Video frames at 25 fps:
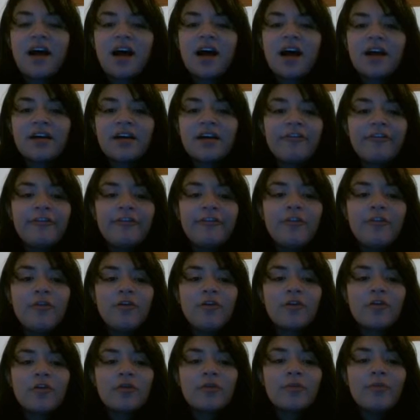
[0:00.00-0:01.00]
are
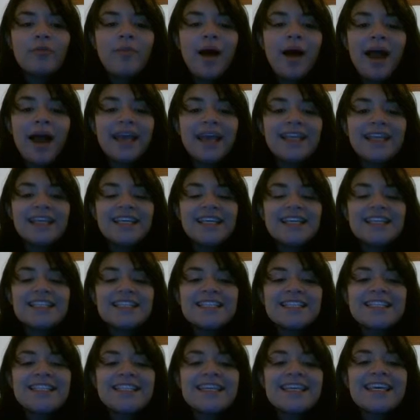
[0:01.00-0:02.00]
formed by
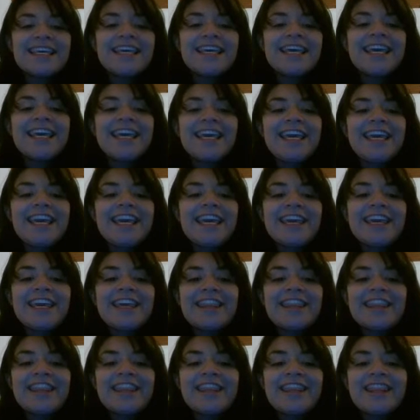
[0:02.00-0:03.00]
this
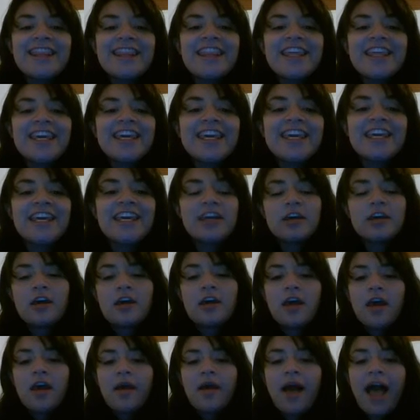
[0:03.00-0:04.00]
ed
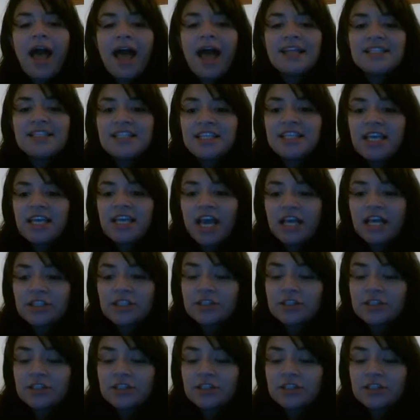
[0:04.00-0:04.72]
at the